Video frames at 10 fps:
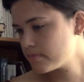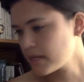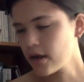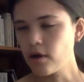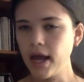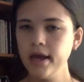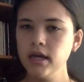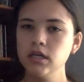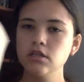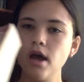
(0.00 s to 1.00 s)
But anyway,
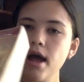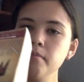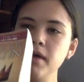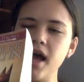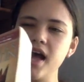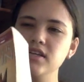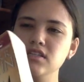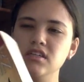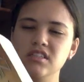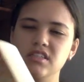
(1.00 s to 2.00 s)
so as
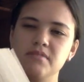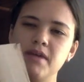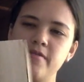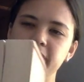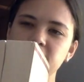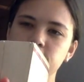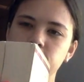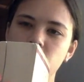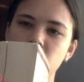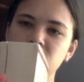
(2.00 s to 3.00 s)
you can see, I'm not very
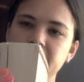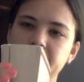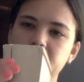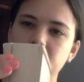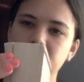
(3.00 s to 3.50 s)
far with it.